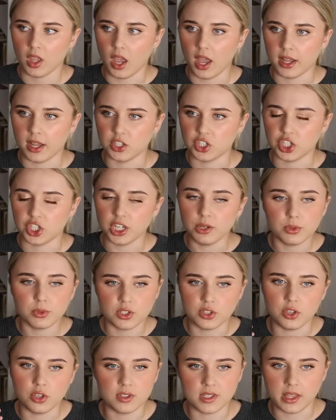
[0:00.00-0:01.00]
And she
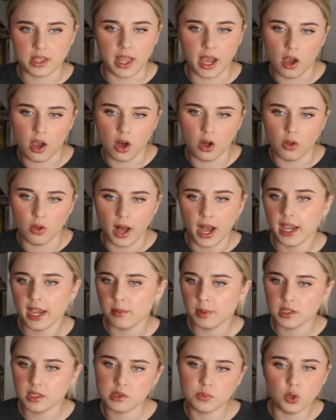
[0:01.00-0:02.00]
was using that whole, I
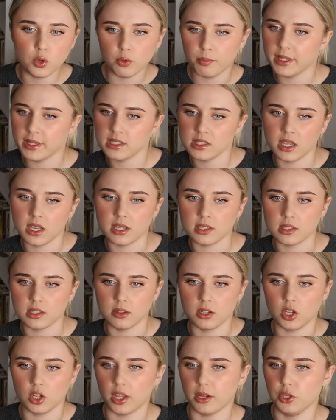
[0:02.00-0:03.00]
am a small business
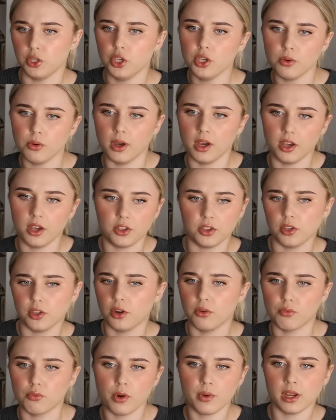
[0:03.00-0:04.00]
and you are, you
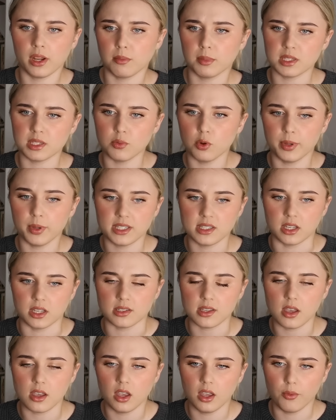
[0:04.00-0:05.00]
know, ruining my small
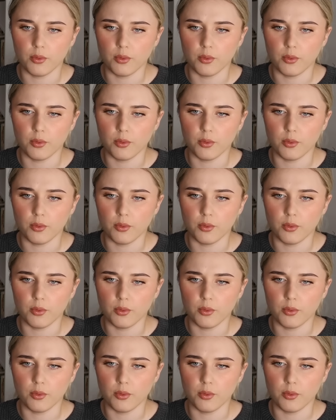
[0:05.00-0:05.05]
business.